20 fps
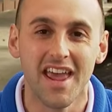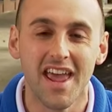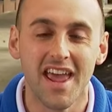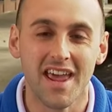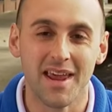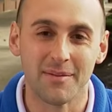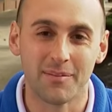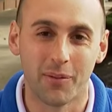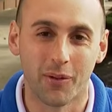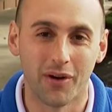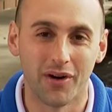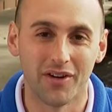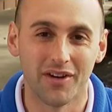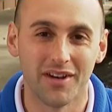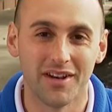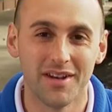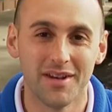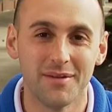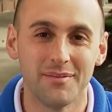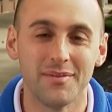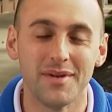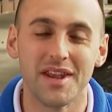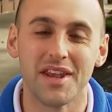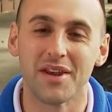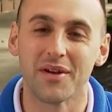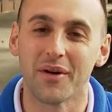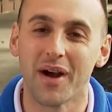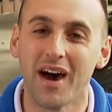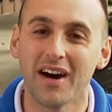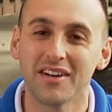In Portland,
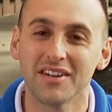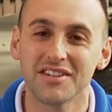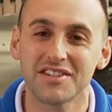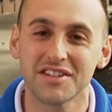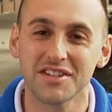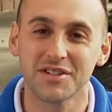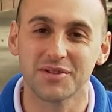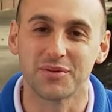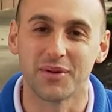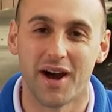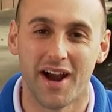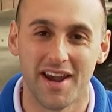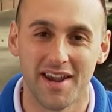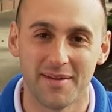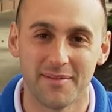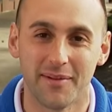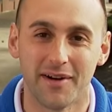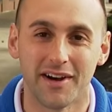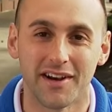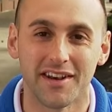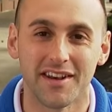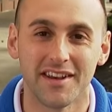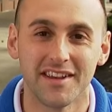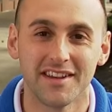meteorologist Ryan Munn.